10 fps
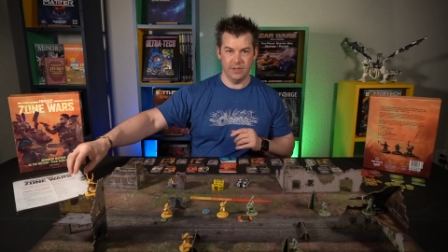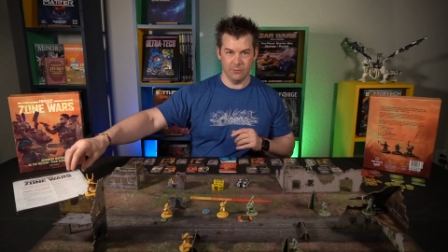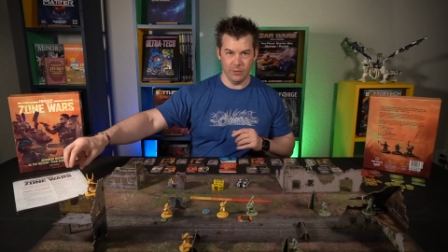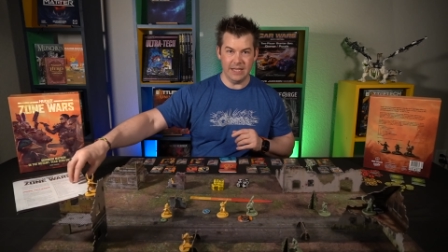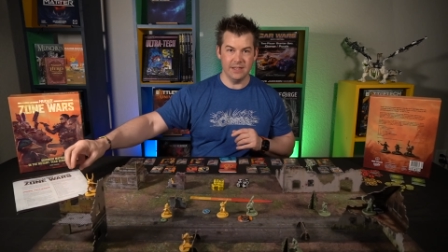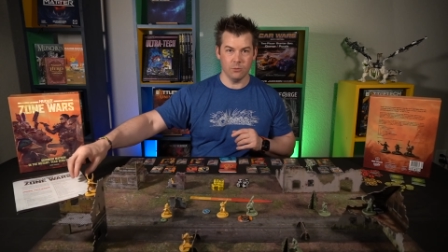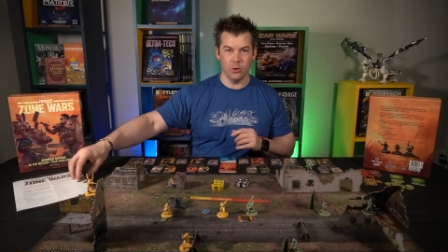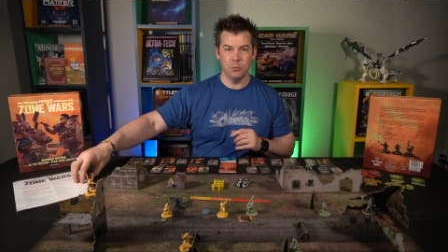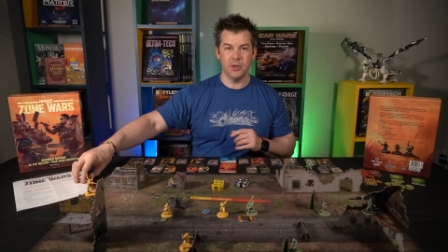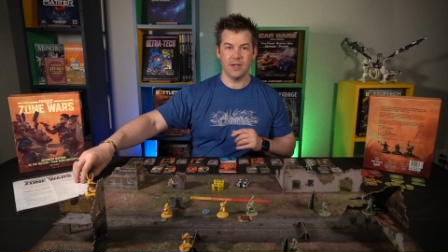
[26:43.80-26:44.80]
reading the
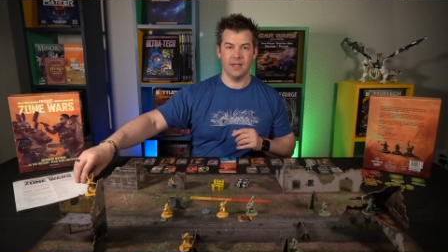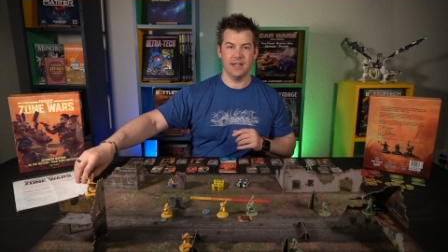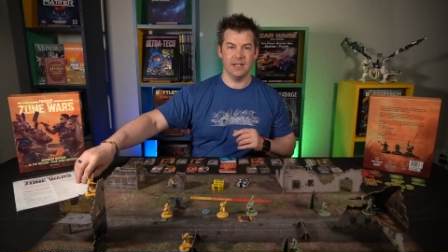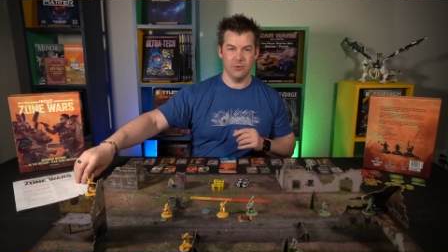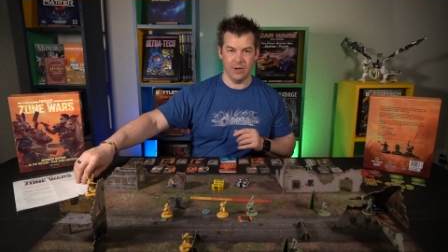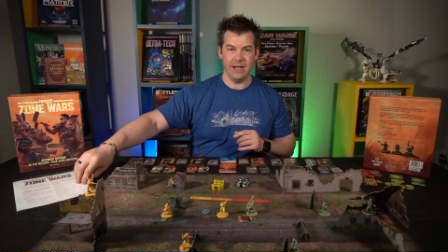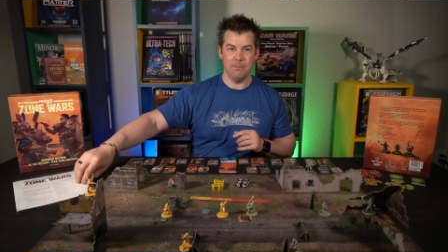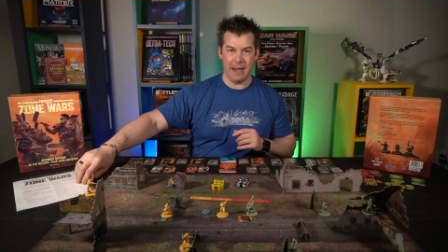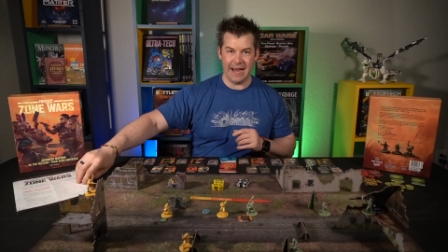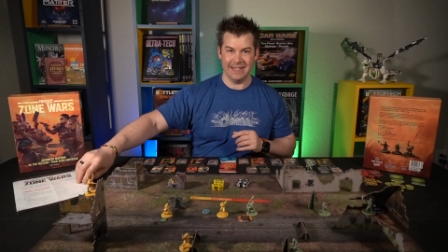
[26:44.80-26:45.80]
rule book can create a
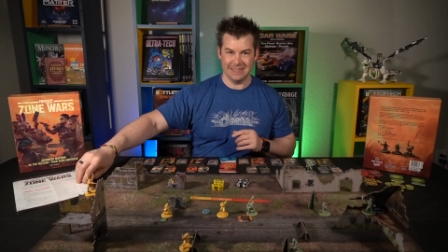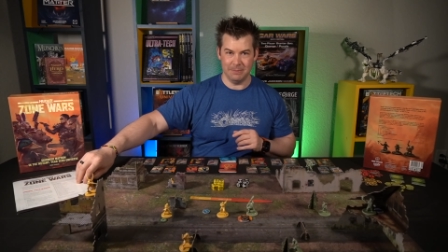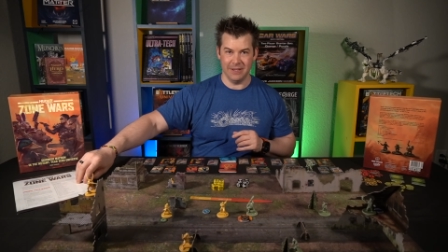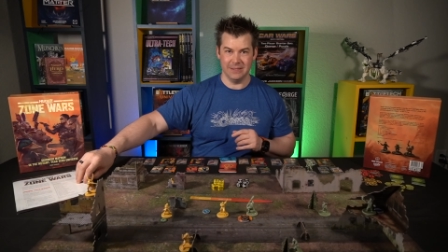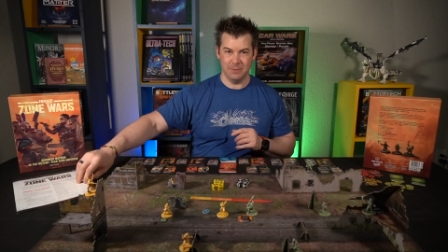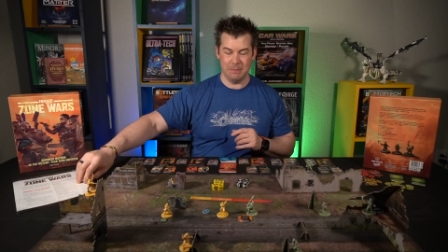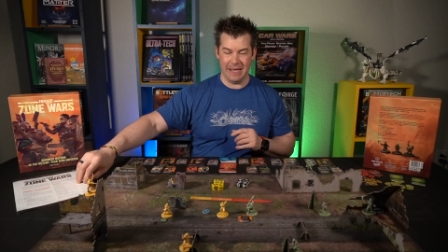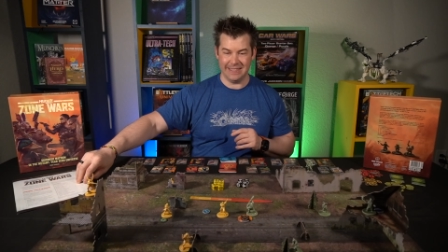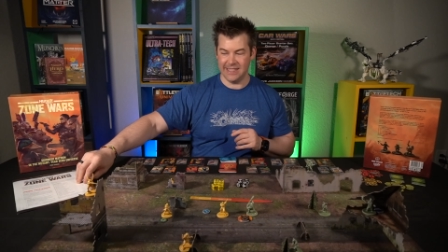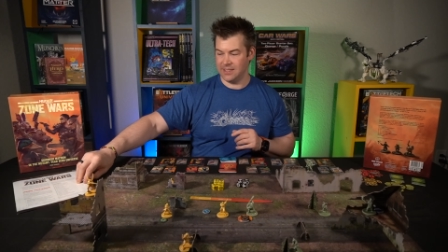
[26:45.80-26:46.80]
bad experience, put a
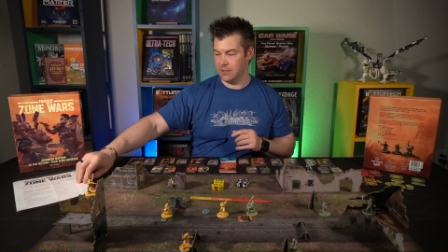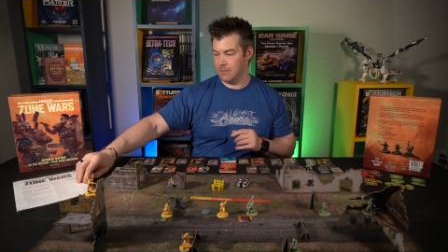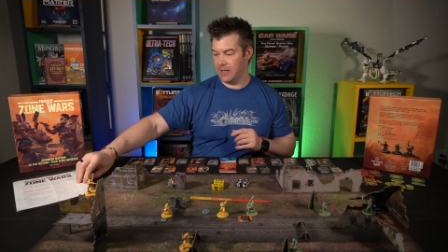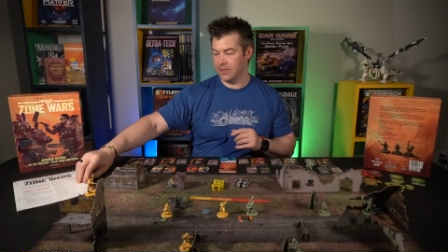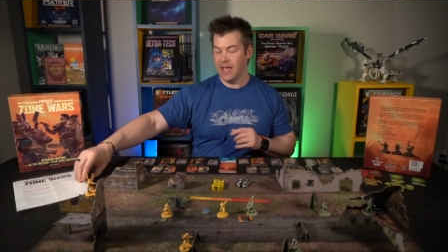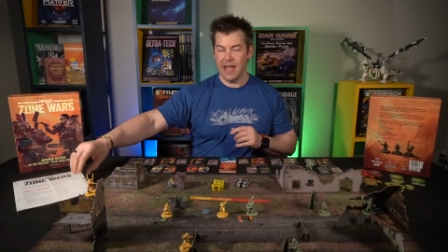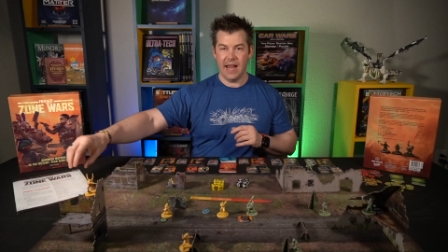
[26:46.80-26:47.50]
bad taste in your mouth.